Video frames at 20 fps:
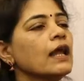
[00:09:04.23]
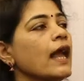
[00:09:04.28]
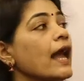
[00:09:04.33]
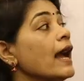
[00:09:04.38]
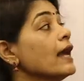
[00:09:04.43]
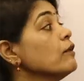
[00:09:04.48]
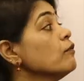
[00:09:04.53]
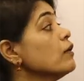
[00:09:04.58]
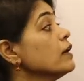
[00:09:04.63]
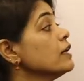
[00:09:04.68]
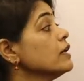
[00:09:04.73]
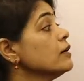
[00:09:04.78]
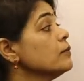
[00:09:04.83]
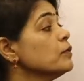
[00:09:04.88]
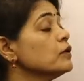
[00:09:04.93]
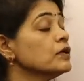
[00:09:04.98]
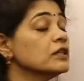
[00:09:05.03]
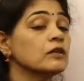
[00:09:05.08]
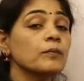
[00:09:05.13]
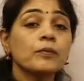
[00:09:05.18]
And what
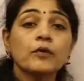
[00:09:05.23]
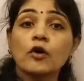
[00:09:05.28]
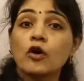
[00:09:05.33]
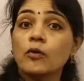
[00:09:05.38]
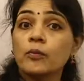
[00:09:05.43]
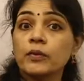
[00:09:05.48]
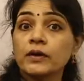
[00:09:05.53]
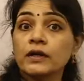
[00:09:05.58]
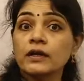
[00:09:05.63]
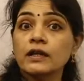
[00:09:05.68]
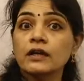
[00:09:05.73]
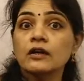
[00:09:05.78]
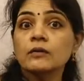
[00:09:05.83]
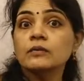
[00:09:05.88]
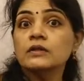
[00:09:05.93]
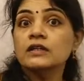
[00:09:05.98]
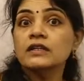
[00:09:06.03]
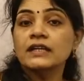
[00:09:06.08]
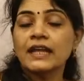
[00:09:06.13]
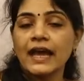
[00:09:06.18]
about the property
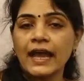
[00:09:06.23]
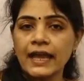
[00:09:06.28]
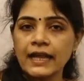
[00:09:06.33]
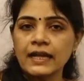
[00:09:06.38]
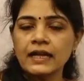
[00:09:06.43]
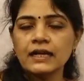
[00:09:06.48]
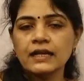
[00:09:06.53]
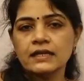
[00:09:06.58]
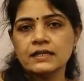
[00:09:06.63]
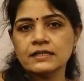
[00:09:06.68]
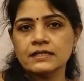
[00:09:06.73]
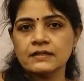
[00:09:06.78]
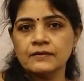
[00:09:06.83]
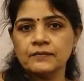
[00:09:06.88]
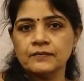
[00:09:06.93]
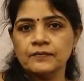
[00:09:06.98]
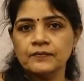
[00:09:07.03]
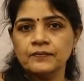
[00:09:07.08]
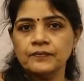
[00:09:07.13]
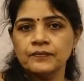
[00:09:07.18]
of the diagonals?
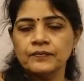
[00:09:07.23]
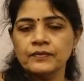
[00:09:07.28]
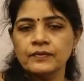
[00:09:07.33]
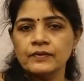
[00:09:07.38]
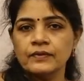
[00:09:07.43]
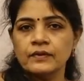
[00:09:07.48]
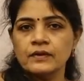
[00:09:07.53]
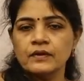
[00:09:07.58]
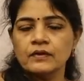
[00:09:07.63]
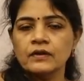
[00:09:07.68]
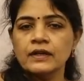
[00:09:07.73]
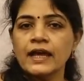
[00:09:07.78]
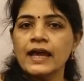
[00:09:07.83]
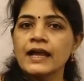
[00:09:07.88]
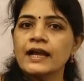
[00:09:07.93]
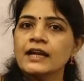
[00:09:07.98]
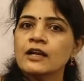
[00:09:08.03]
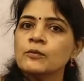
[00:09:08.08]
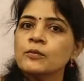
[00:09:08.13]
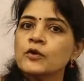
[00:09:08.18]

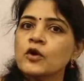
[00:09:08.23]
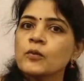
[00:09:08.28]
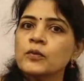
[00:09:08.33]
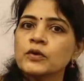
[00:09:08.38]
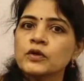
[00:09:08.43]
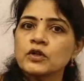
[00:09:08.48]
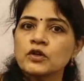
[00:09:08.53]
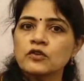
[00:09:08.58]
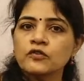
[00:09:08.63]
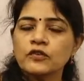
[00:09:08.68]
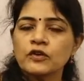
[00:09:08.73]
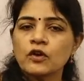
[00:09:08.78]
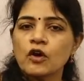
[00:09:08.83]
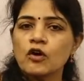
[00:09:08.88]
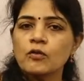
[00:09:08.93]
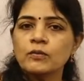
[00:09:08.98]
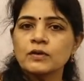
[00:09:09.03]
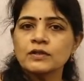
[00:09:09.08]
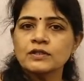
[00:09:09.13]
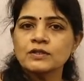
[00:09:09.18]
Diagonal property of a
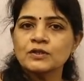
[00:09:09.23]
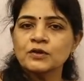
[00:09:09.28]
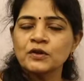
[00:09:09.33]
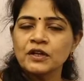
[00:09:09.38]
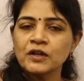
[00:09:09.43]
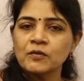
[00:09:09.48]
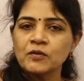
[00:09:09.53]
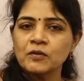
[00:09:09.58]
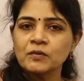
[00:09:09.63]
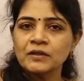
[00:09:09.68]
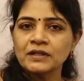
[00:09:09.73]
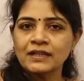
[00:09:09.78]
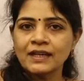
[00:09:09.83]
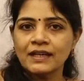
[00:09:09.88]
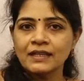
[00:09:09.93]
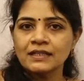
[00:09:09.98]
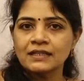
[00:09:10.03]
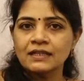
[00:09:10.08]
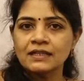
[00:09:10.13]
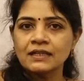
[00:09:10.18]
rhombus, do you remember
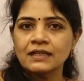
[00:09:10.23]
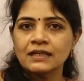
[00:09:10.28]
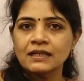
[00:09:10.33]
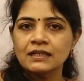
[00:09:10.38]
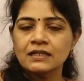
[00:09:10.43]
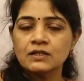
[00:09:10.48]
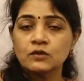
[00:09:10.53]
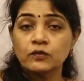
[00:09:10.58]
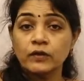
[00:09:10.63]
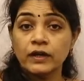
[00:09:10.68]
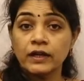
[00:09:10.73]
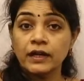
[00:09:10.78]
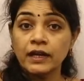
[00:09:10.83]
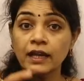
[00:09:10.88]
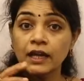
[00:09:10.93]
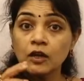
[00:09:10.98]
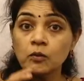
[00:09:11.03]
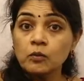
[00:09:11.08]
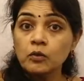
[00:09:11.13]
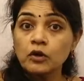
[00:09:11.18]
that? It's
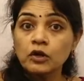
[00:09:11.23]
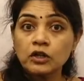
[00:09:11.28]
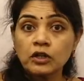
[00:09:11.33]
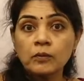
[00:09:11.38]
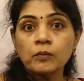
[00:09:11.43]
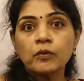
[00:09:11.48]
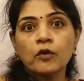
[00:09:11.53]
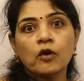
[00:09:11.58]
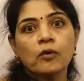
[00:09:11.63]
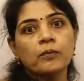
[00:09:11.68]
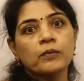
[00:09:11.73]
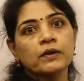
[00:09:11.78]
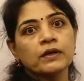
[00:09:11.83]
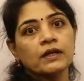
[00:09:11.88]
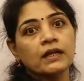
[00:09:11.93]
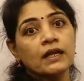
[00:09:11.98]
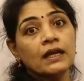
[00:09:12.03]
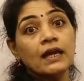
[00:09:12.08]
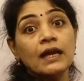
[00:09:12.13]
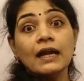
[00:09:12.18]
very important
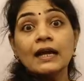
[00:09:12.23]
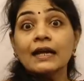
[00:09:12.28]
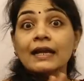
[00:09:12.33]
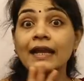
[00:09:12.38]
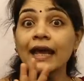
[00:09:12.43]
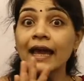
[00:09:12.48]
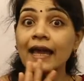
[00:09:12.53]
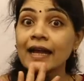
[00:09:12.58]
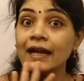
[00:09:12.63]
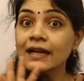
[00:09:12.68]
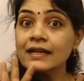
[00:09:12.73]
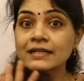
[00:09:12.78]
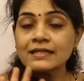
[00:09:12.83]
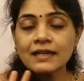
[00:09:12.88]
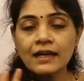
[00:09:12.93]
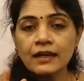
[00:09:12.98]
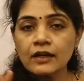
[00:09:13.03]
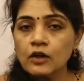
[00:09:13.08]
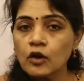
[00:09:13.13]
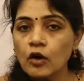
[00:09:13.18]
property. Diagonals
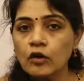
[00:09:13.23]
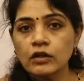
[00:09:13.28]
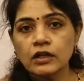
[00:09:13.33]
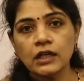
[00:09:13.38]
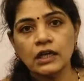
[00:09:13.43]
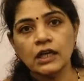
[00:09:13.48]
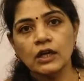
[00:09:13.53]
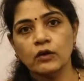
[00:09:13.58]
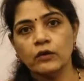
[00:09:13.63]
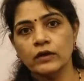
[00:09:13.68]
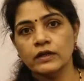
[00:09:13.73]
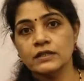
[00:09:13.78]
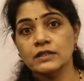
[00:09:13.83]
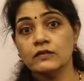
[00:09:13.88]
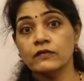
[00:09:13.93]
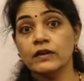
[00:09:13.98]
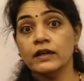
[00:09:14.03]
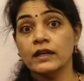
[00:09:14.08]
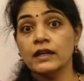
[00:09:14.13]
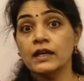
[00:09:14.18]
are not equal. It's
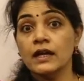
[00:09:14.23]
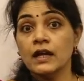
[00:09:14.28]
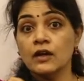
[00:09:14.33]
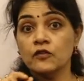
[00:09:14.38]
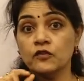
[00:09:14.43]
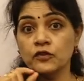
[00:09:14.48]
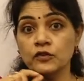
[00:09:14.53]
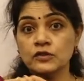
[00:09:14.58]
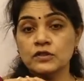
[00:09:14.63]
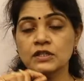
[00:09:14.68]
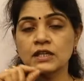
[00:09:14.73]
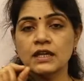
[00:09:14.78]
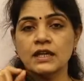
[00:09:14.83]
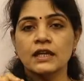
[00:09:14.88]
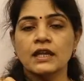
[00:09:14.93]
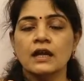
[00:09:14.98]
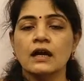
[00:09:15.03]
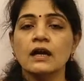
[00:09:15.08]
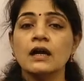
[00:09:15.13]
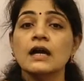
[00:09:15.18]
a very confused
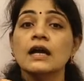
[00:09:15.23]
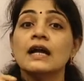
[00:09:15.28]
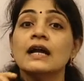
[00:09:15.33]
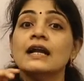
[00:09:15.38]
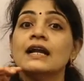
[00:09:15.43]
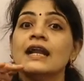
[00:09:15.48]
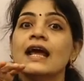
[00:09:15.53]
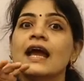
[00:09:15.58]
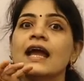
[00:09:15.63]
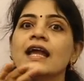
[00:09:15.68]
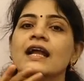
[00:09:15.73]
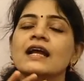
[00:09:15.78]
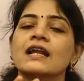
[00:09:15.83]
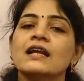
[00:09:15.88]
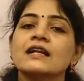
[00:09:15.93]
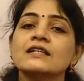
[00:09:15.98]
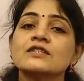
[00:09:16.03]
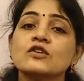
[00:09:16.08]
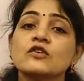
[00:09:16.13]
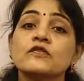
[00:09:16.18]
area.
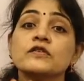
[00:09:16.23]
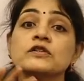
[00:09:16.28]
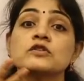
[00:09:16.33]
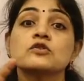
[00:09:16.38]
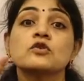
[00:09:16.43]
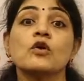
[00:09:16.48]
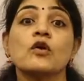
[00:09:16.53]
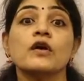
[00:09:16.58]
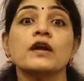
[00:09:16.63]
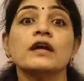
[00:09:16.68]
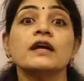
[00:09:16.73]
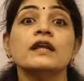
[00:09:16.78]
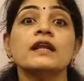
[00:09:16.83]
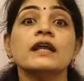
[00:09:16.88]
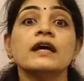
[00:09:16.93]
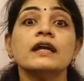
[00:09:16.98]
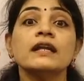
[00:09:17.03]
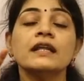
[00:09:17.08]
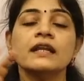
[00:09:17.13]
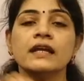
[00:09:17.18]
Diagonals of a square
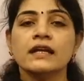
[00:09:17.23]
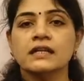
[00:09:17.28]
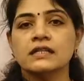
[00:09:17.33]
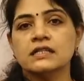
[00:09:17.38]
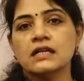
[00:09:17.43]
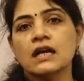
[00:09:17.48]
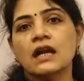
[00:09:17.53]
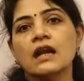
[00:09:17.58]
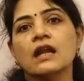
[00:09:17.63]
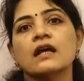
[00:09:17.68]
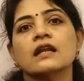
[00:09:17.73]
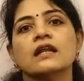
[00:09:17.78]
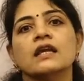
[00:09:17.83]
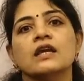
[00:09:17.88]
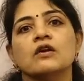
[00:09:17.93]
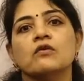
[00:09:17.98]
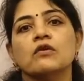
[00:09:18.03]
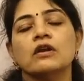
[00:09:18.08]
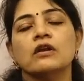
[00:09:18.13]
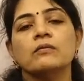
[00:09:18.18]
and rectangle are
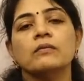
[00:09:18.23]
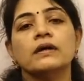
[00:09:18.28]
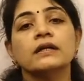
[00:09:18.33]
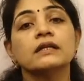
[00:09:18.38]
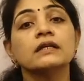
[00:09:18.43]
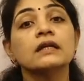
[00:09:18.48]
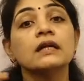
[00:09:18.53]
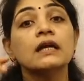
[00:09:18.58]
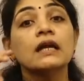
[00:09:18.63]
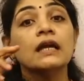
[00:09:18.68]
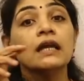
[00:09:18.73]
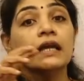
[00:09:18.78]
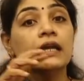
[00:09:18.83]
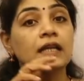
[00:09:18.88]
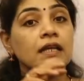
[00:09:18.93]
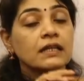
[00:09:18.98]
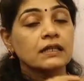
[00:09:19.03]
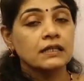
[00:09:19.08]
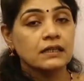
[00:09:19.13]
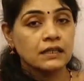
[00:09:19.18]
equal, but
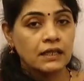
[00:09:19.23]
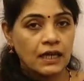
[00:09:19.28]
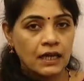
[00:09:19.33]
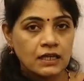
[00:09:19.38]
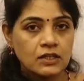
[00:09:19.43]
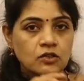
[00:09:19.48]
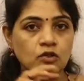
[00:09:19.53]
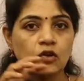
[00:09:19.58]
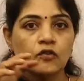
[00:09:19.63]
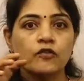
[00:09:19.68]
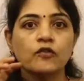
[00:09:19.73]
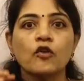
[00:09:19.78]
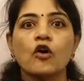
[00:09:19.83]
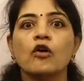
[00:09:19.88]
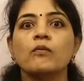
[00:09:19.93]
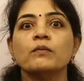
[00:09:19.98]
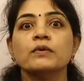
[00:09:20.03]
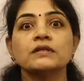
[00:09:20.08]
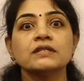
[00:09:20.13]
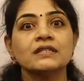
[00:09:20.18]
in case of
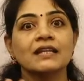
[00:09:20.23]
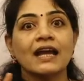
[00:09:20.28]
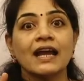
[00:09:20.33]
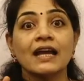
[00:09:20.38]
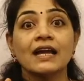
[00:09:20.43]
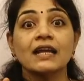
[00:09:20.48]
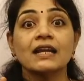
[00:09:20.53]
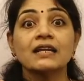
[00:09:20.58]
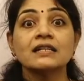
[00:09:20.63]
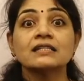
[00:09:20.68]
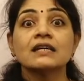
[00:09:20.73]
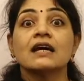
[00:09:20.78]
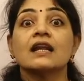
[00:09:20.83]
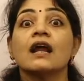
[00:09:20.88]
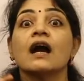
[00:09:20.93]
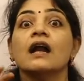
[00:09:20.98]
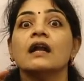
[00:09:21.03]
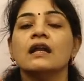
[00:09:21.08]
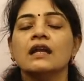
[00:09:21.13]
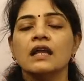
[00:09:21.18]
rhombus, diagonals are
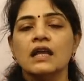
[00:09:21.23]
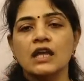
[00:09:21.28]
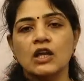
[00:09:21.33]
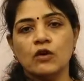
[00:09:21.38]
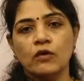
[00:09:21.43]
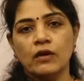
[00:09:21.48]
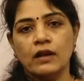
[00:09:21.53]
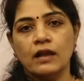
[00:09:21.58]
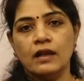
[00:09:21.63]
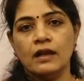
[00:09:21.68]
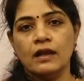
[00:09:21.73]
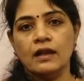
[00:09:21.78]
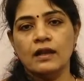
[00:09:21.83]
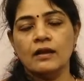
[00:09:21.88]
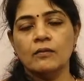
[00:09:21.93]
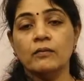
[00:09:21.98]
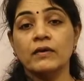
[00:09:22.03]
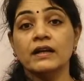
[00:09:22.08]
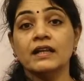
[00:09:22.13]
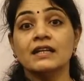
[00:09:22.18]
unequal.
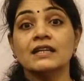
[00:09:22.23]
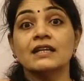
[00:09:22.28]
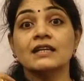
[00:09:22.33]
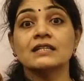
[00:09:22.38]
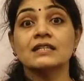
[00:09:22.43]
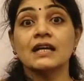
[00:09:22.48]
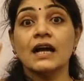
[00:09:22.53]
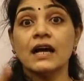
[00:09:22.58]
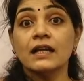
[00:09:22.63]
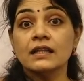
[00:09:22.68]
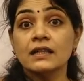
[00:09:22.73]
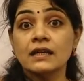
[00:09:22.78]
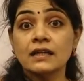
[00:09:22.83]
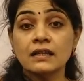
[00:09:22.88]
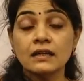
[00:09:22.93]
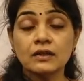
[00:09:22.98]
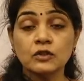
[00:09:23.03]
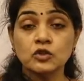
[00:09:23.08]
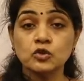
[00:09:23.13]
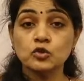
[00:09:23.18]
But it has
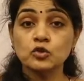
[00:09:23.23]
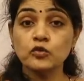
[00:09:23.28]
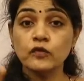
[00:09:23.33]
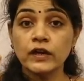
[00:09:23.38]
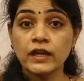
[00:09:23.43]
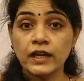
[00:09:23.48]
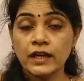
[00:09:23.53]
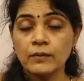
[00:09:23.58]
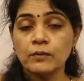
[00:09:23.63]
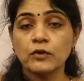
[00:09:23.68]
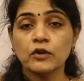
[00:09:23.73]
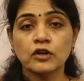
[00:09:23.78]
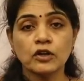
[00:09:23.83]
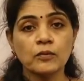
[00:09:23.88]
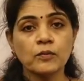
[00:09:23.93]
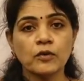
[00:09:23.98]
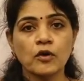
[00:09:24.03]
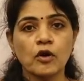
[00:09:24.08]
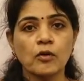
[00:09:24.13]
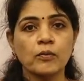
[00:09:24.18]
other two very
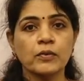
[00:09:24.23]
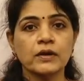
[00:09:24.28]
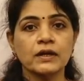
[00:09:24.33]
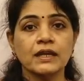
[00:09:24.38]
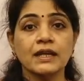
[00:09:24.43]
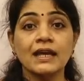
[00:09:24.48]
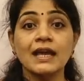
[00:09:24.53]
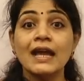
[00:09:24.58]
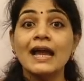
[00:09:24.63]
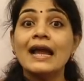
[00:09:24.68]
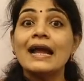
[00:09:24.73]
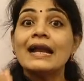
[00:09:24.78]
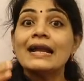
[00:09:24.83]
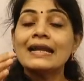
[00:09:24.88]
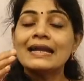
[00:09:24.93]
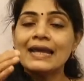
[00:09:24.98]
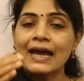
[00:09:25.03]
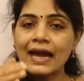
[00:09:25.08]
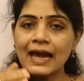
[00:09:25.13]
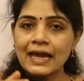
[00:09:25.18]
important property.
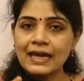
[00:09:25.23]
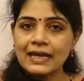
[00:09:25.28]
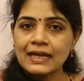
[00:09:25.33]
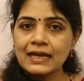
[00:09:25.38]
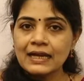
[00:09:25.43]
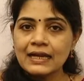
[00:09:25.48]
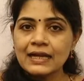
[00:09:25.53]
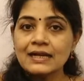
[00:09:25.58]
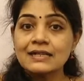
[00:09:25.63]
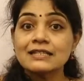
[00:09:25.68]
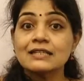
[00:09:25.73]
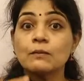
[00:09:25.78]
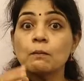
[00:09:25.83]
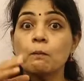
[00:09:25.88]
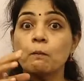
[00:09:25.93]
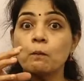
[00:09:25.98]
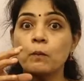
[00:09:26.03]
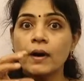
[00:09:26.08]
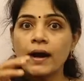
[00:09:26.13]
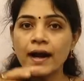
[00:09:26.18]
Diagonals
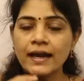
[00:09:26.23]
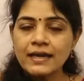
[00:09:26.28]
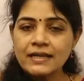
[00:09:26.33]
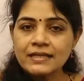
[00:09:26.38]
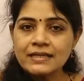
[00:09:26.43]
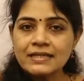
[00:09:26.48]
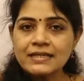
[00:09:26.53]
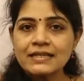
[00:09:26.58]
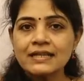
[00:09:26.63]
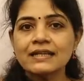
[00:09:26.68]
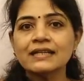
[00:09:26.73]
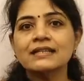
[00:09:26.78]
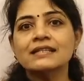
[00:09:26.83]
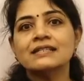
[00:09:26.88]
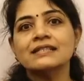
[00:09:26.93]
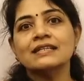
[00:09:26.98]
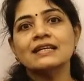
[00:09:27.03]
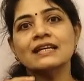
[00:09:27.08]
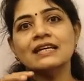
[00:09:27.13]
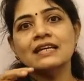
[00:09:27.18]

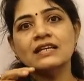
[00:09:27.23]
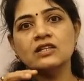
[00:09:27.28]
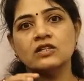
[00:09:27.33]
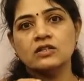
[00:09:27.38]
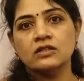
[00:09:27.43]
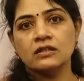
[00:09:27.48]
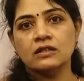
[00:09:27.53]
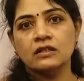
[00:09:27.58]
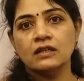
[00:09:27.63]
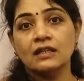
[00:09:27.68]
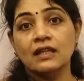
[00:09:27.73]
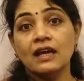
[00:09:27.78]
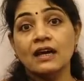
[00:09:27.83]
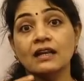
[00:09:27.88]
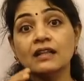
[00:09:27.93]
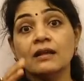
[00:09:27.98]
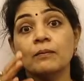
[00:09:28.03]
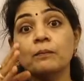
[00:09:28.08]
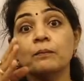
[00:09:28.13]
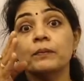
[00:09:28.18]
bisect each other. They
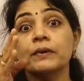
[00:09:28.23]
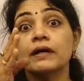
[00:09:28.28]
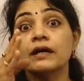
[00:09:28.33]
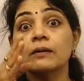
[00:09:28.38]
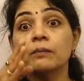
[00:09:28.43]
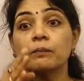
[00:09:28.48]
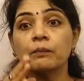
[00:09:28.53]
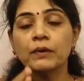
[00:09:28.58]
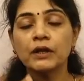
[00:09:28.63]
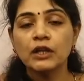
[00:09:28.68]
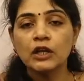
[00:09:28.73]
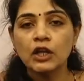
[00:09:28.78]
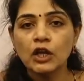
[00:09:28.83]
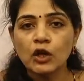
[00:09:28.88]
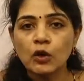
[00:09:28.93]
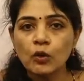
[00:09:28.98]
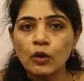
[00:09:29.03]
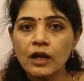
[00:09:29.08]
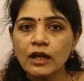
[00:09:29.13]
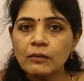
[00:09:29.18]
are the
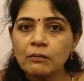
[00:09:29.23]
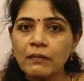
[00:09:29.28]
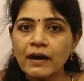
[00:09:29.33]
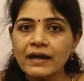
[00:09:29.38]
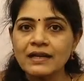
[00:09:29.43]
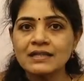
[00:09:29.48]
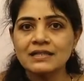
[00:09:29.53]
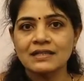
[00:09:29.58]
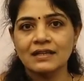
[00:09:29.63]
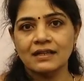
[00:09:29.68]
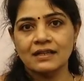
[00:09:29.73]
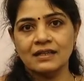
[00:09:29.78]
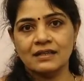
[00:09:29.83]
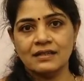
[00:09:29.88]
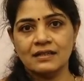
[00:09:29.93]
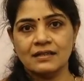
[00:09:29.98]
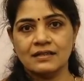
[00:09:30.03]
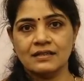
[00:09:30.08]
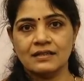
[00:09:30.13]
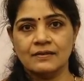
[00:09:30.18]
perpendicular
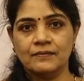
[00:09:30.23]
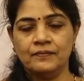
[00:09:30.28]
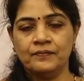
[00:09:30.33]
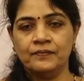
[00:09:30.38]
bisectors.